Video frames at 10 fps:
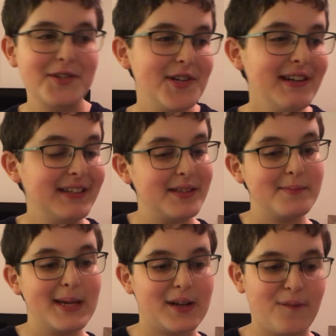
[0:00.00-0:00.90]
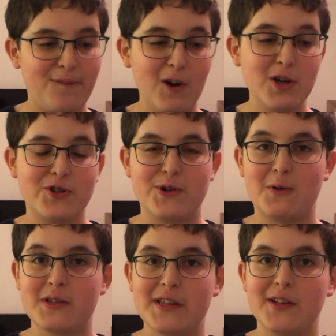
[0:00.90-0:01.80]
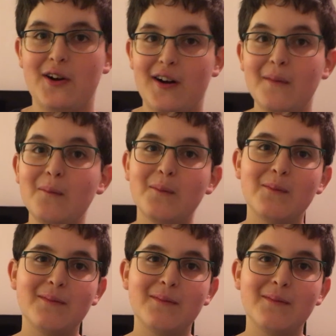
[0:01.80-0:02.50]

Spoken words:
Sure, it doesn't make fart jokes and all.